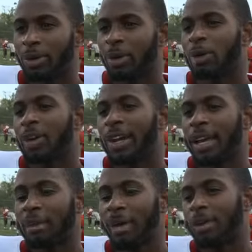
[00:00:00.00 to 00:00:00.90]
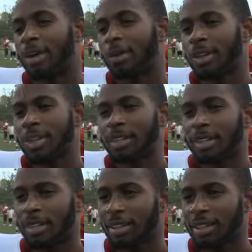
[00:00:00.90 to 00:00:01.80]
we can go in that game like we haven't won
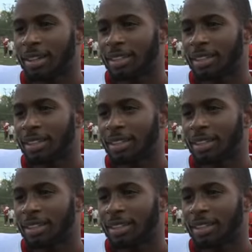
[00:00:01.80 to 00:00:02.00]
anything,